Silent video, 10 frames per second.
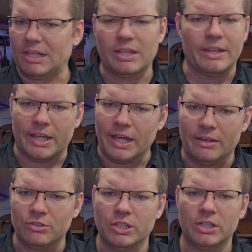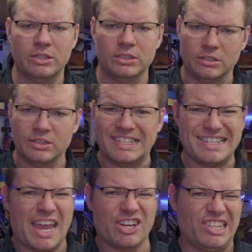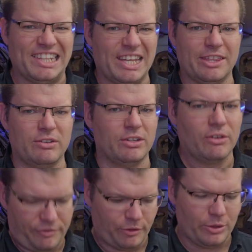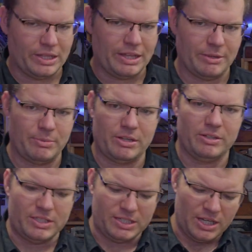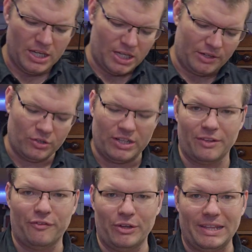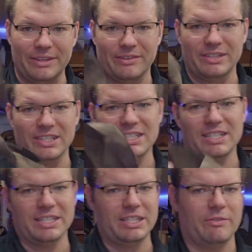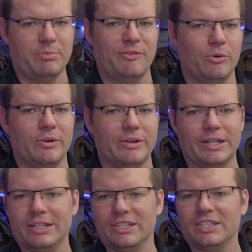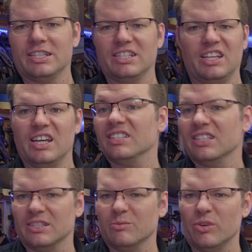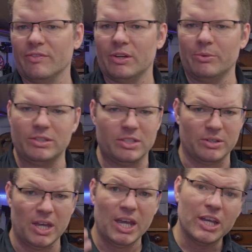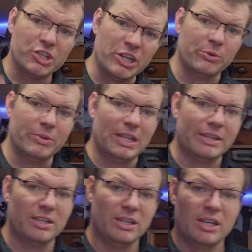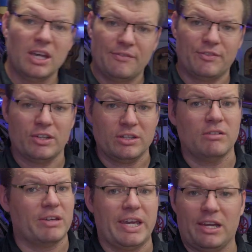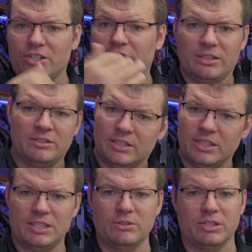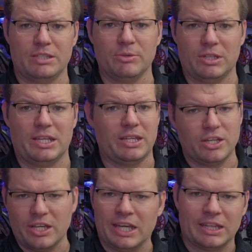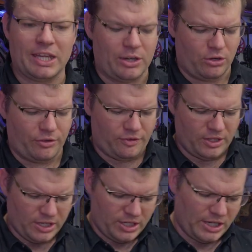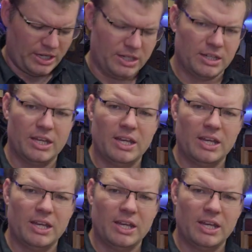leather couch, as long as it's actually leather and not faux leather, because I've tried the faux leather in this thinner stuff before and it just doesn't last and doesn't work very well. So genuine leather, if you've got an old couch that's still got some good leather, you can cut that off, and